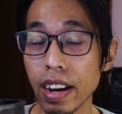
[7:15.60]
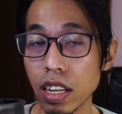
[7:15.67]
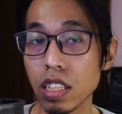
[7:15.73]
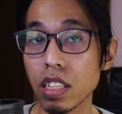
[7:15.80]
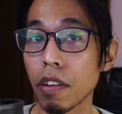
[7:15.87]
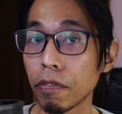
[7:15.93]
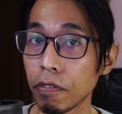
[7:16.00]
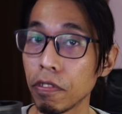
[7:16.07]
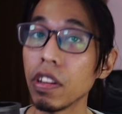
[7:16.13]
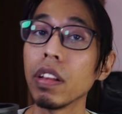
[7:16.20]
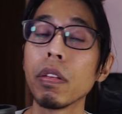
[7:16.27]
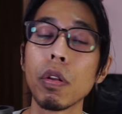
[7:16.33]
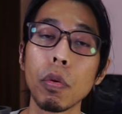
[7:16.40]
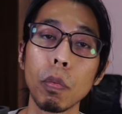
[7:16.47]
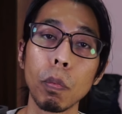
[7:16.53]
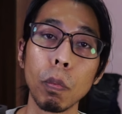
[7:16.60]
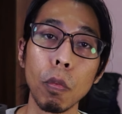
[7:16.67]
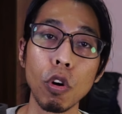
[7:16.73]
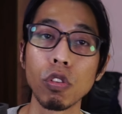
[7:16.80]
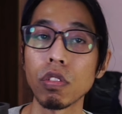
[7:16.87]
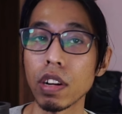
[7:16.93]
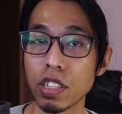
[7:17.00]
does feel
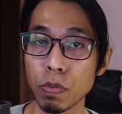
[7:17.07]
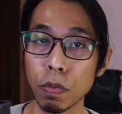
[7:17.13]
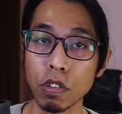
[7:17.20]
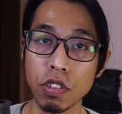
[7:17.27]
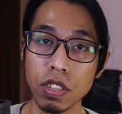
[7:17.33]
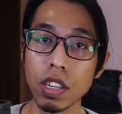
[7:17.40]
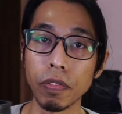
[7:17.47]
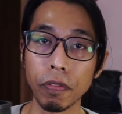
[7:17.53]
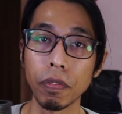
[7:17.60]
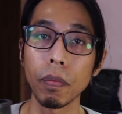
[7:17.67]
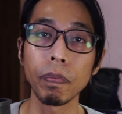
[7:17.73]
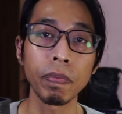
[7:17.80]
more responsive.